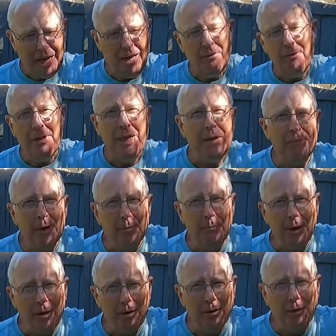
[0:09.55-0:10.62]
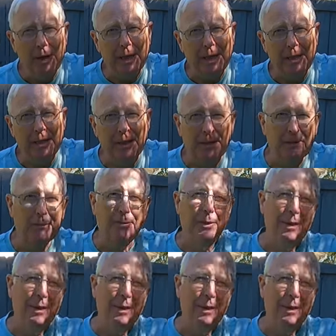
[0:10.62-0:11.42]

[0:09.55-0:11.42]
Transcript: How do I get my milk crate in here?